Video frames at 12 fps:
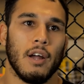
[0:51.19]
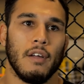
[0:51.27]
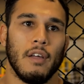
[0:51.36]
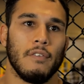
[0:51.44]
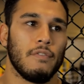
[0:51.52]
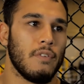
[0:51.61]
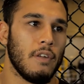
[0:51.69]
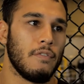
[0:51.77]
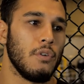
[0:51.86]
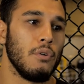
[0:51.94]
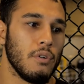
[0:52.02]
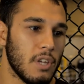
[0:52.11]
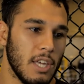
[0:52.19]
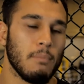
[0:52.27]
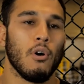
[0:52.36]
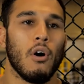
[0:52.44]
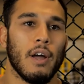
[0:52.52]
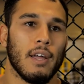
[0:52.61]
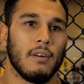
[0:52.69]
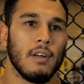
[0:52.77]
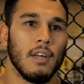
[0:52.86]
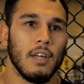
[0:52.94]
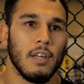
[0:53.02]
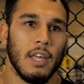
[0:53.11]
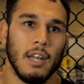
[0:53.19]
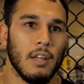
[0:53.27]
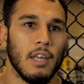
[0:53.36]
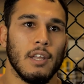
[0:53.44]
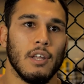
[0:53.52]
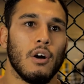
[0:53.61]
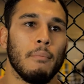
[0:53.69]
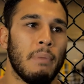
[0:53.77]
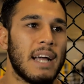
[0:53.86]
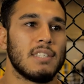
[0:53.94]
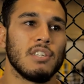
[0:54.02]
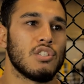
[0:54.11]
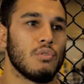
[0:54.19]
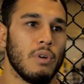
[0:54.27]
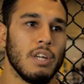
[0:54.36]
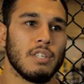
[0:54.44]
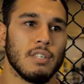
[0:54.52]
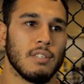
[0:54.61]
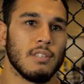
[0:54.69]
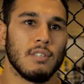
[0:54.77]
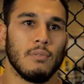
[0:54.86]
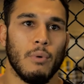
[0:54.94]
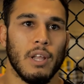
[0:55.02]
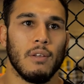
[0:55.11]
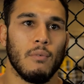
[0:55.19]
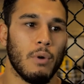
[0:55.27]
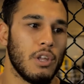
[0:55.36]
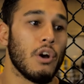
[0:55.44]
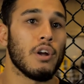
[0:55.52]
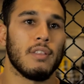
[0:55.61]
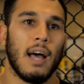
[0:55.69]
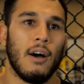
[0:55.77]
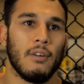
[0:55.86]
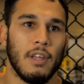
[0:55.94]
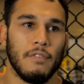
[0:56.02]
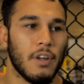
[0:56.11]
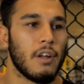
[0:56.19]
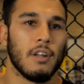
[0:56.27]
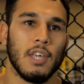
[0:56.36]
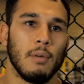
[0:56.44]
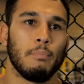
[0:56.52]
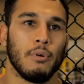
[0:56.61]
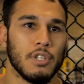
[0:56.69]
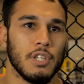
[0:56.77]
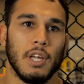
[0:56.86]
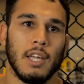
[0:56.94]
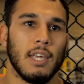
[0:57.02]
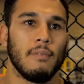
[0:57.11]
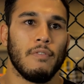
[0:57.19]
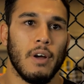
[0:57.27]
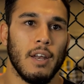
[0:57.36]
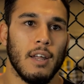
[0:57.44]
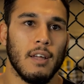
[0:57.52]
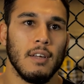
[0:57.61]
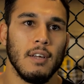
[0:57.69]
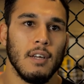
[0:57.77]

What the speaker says: If you keep going in bad situations when you're down, if you're gonna keep pushing and keep fighting.